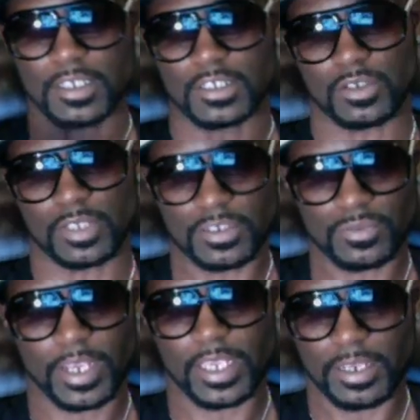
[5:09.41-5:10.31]
So this
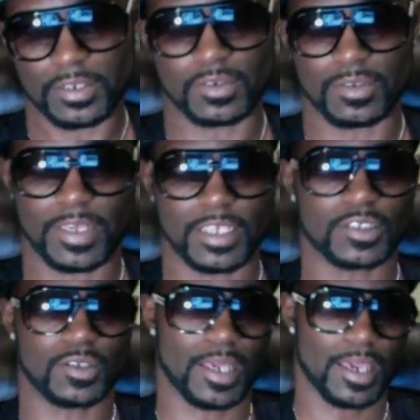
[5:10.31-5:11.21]
right here is going to make it
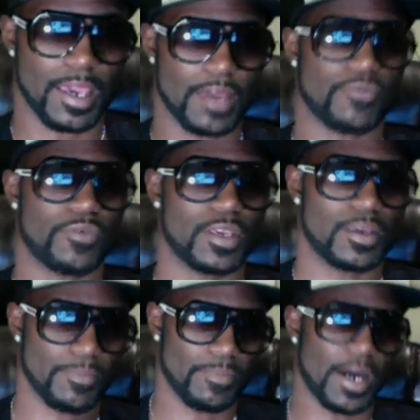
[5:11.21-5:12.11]
so that everybody
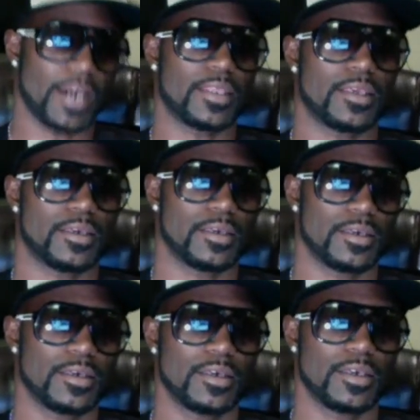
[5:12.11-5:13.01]

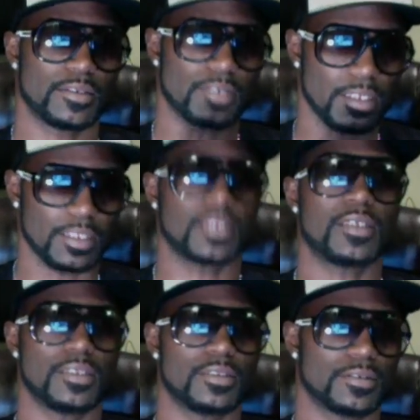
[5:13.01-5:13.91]
is getting
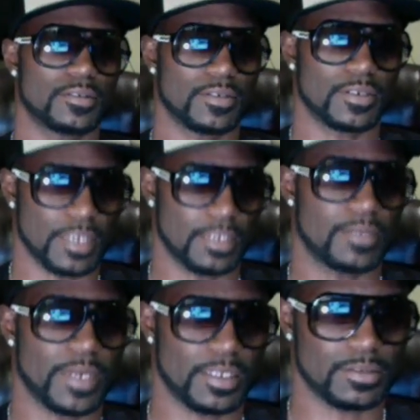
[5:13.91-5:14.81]
leads on a
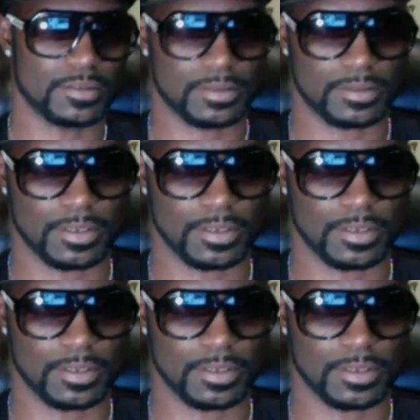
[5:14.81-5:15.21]
daily basis.